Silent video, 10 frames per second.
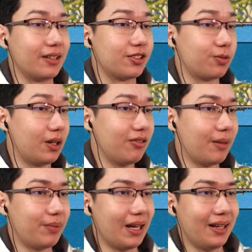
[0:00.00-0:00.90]
and swallow
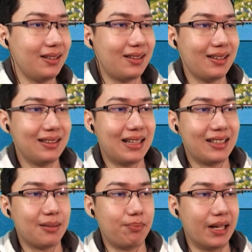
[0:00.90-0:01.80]
up anything
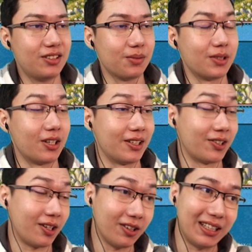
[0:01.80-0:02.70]
that depends on,
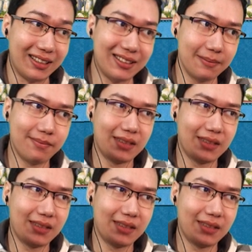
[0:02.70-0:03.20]
on, on it.